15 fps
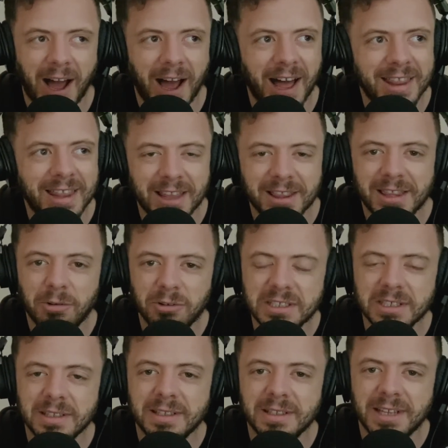There
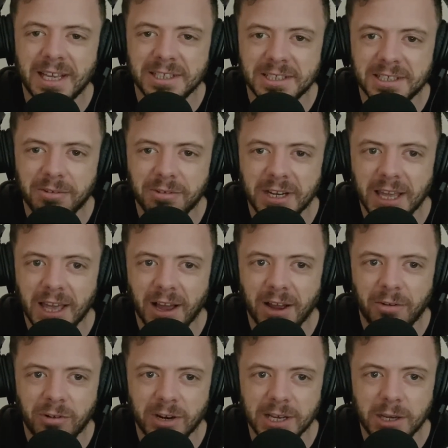isn't necessarily a
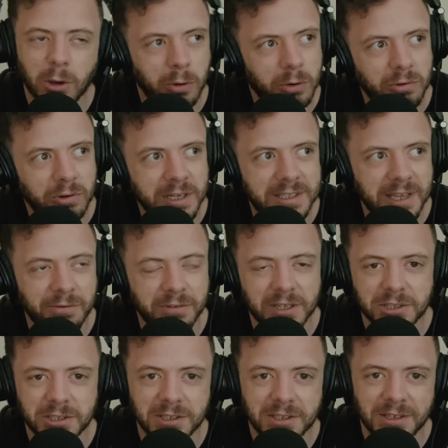really concrete
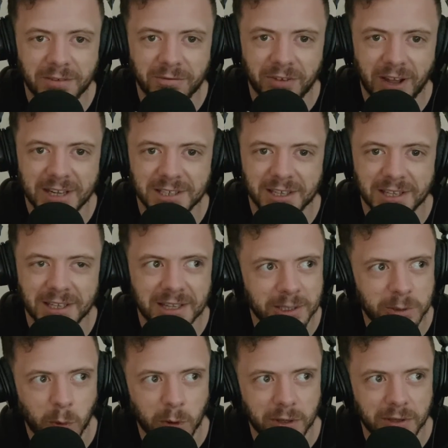definition. In fact, I think
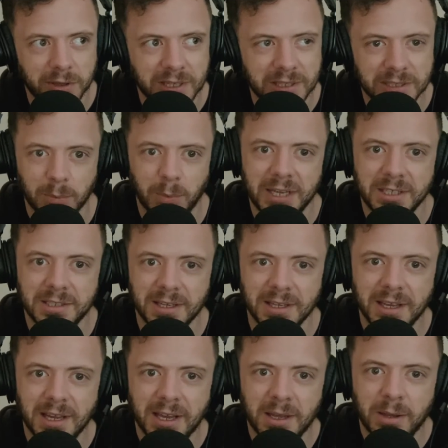that's one of the things that makes it
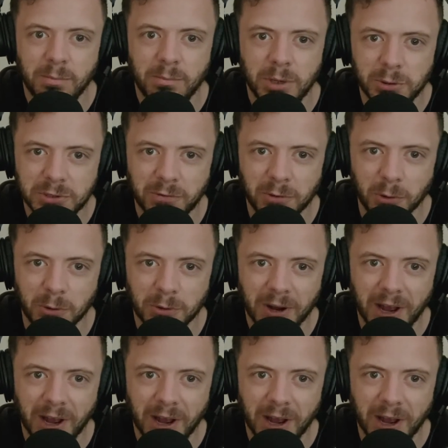beautiful.